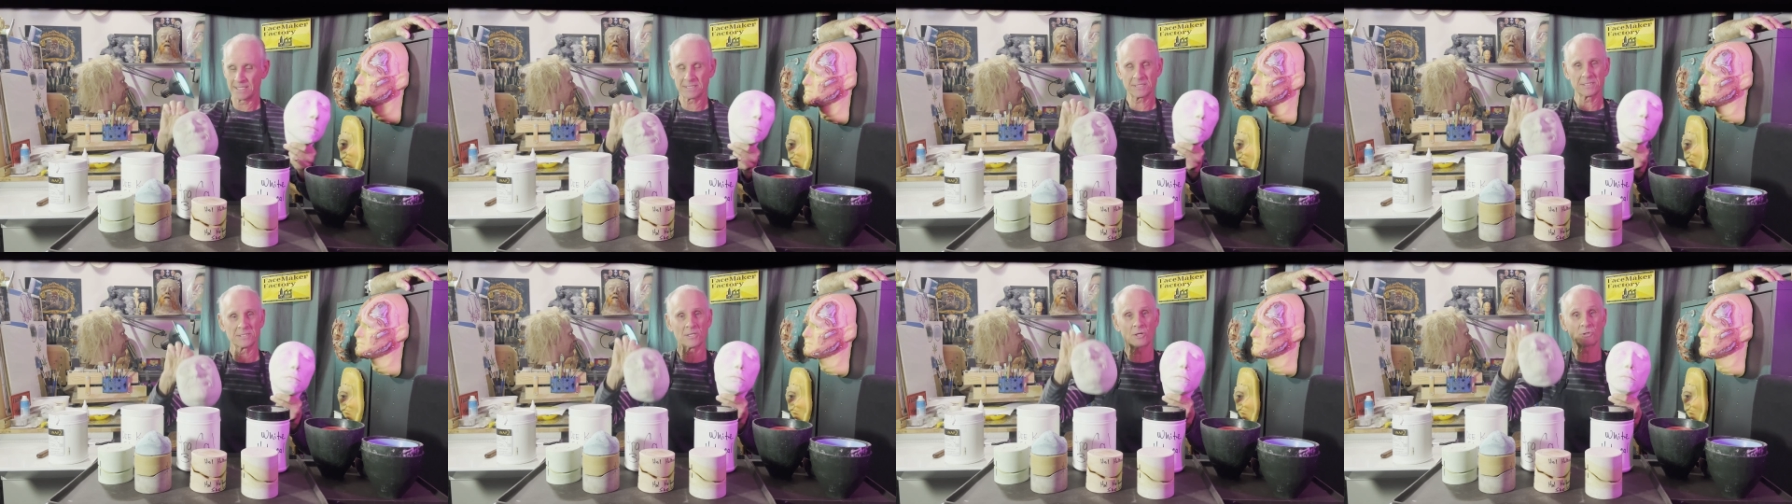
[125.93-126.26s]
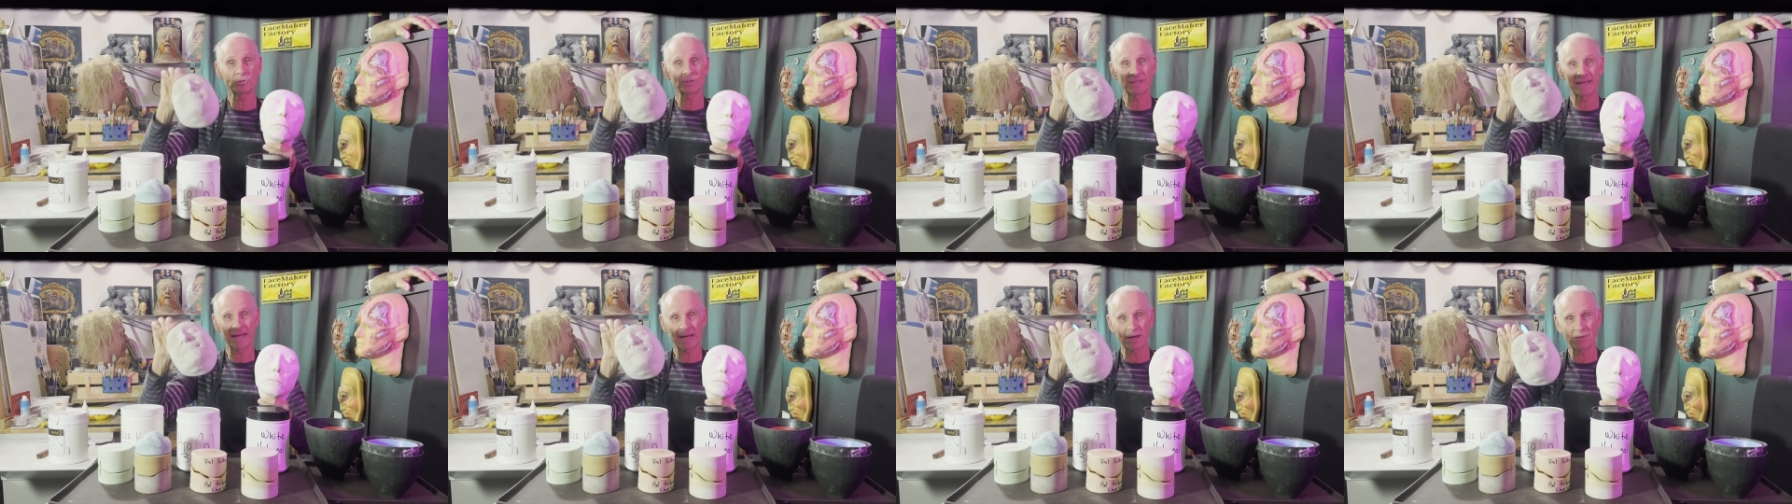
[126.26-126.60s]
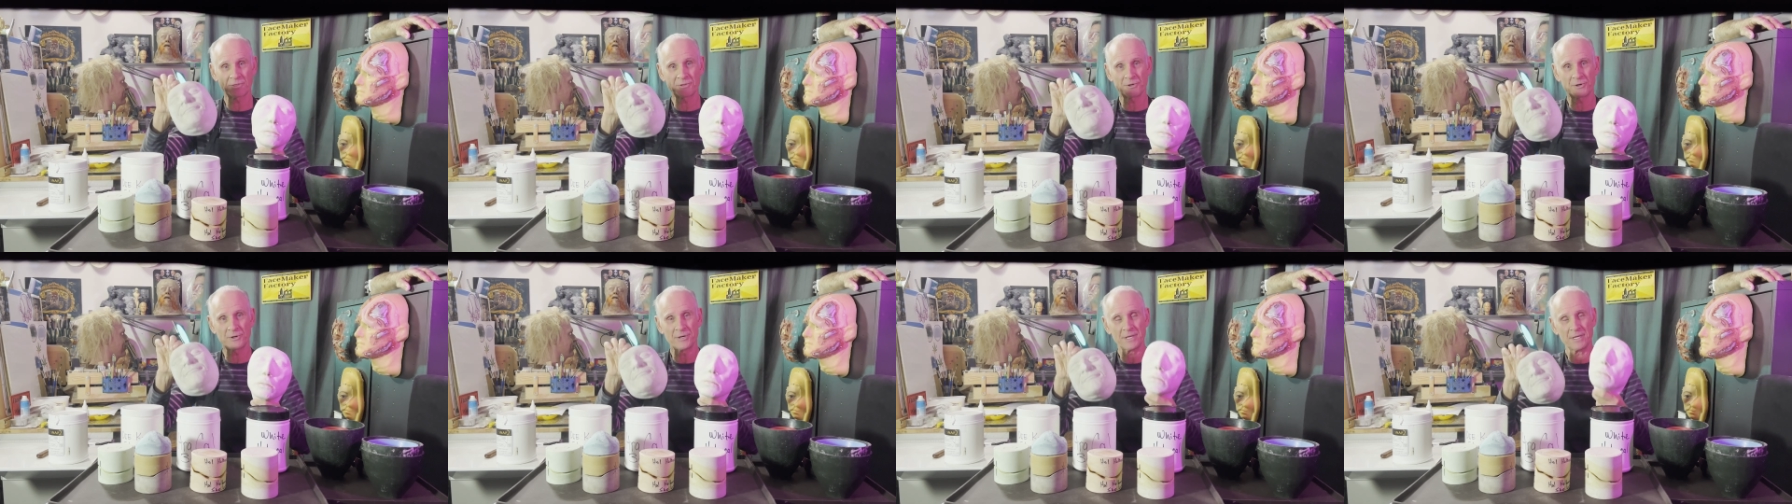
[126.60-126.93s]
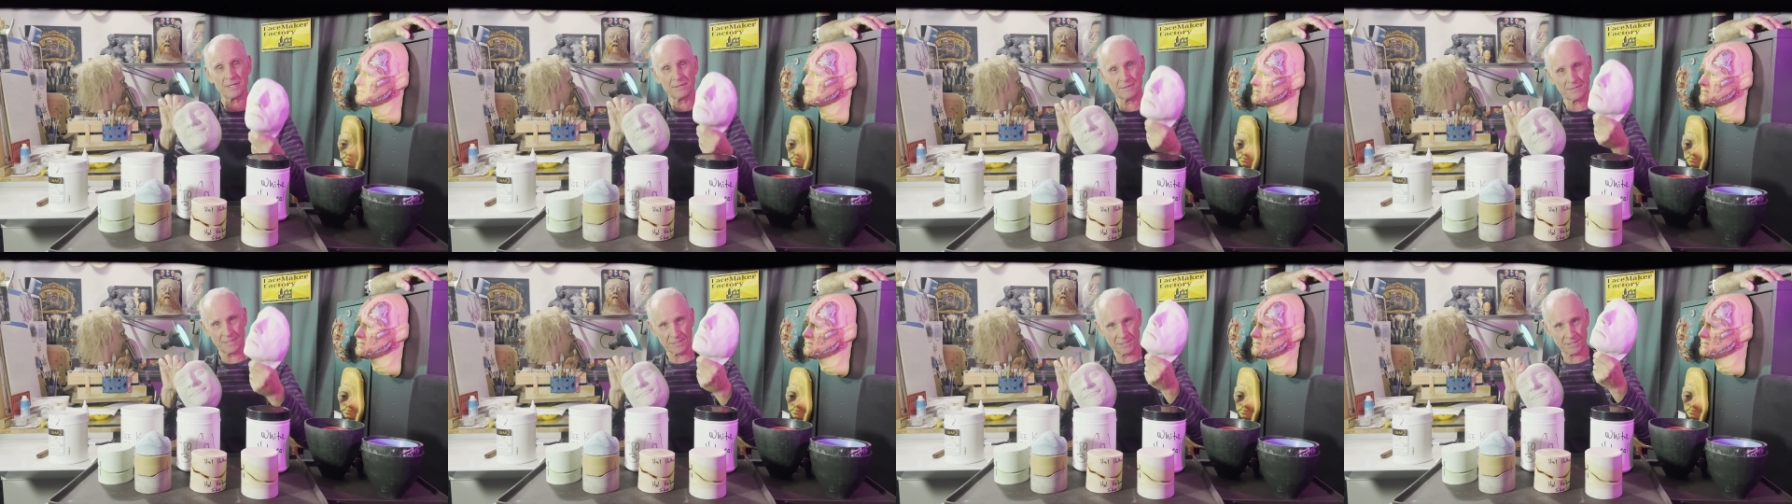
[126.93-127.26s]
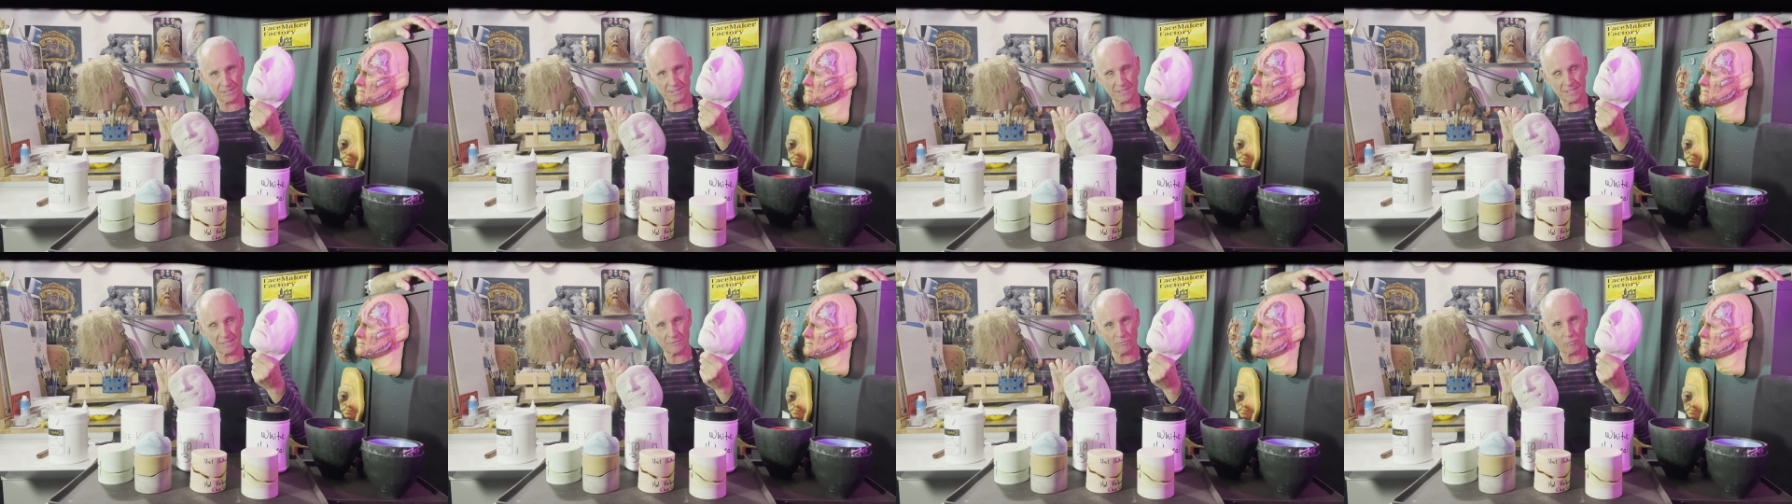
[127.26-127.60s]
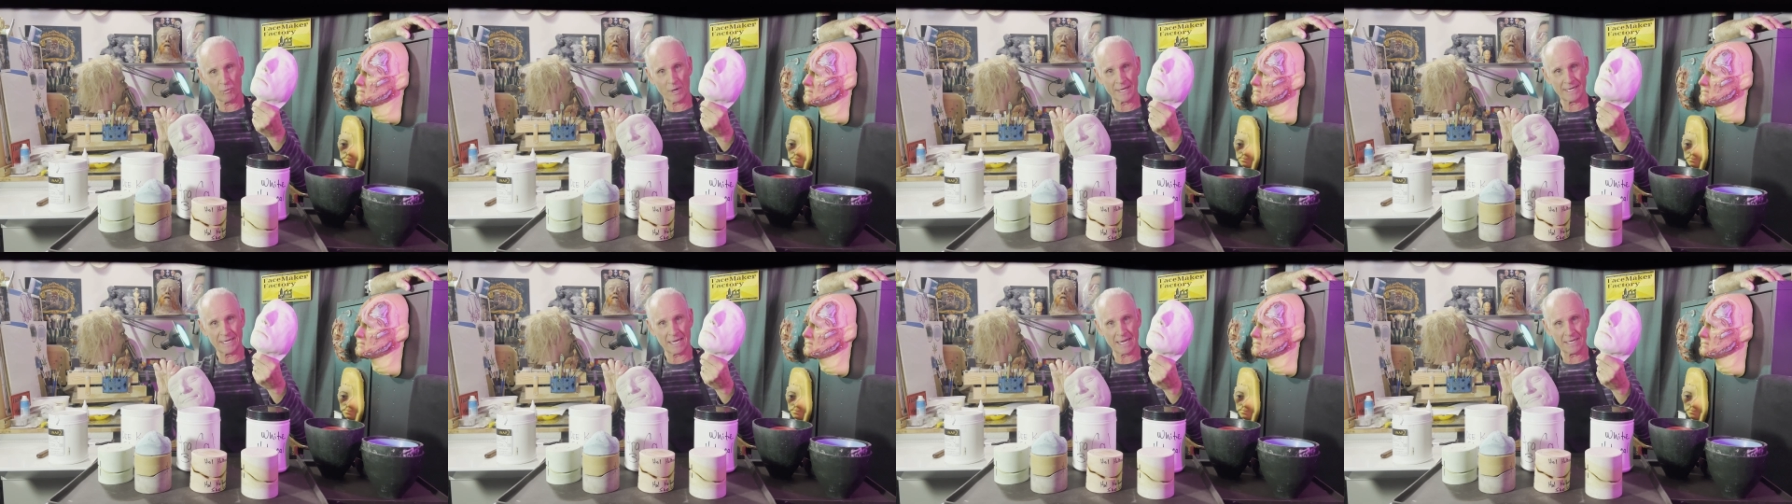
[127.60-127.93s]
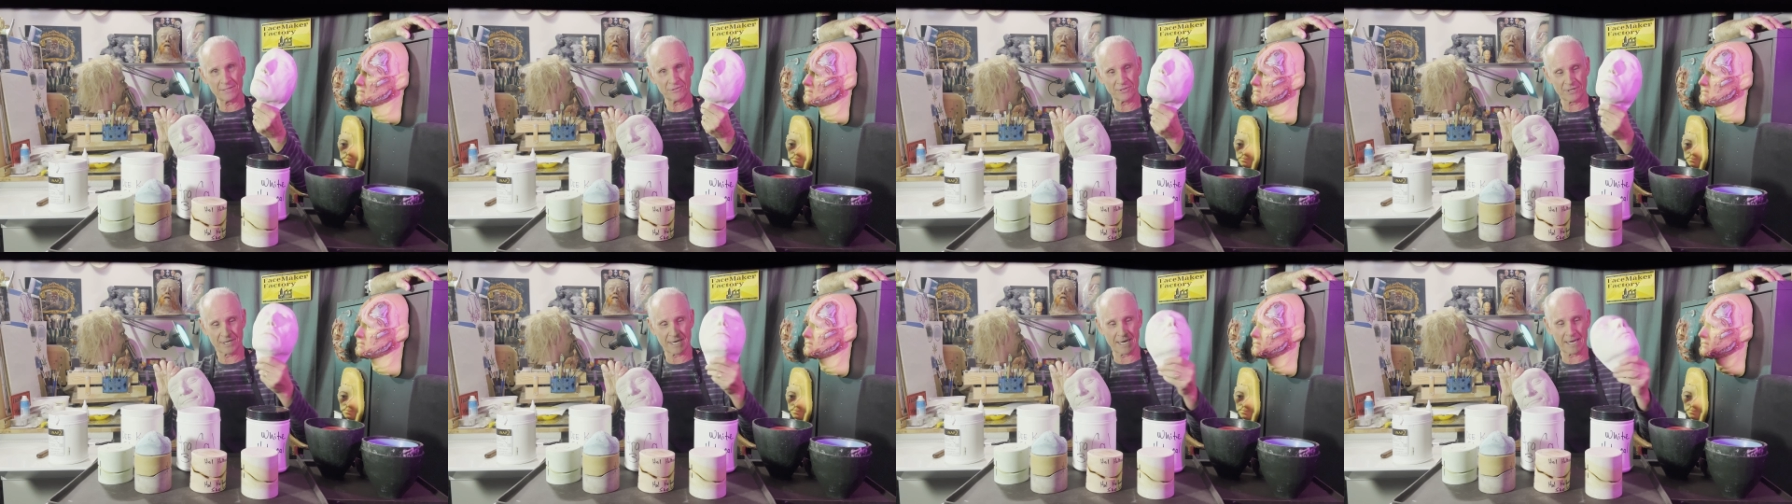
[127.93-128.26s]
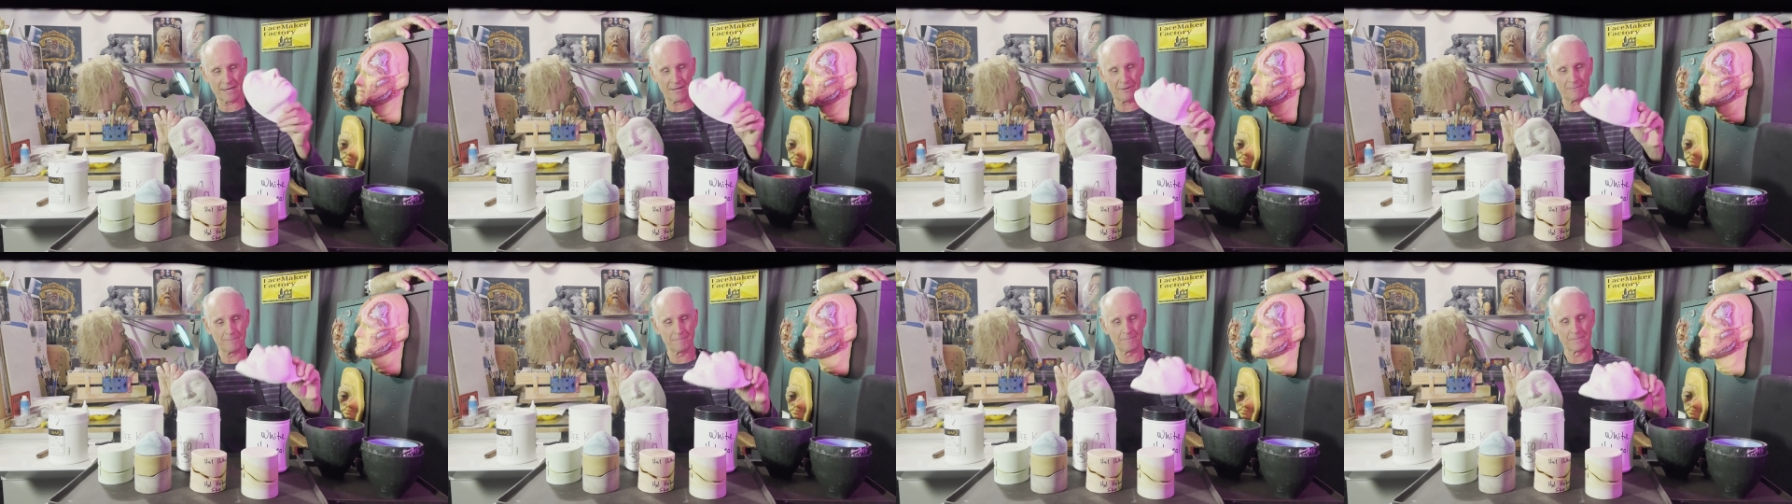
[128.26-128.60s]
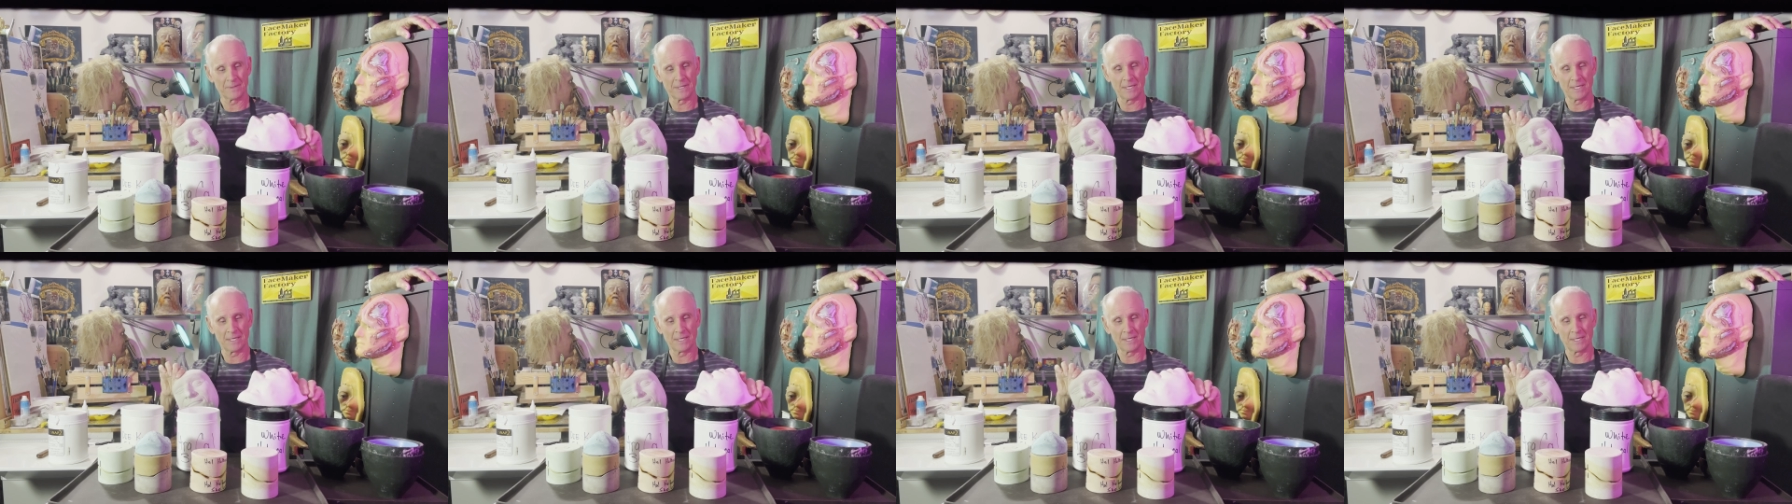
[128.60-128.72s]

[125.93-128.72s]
this is UltraCal 30, this is white hydrocal.